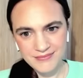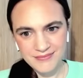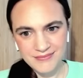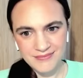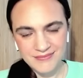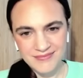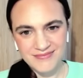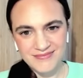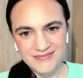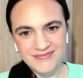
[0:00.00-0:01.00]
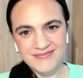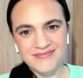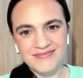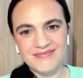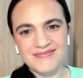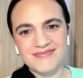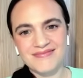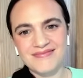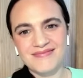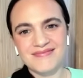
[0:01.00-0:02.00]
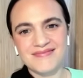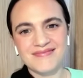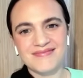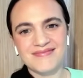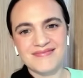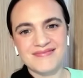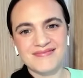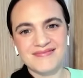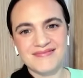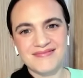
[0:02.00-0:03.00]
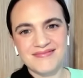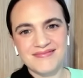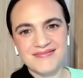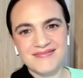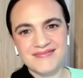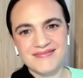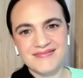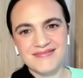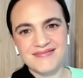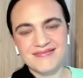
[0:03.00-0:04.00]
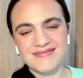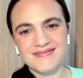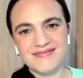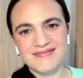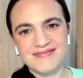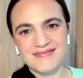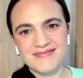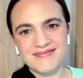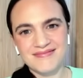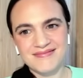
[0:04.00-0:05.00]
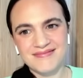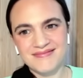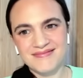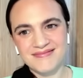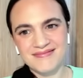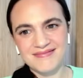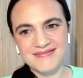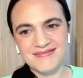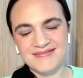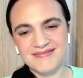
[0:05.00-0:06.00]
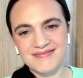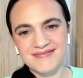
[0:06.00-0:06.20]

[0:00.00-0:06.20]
(silent)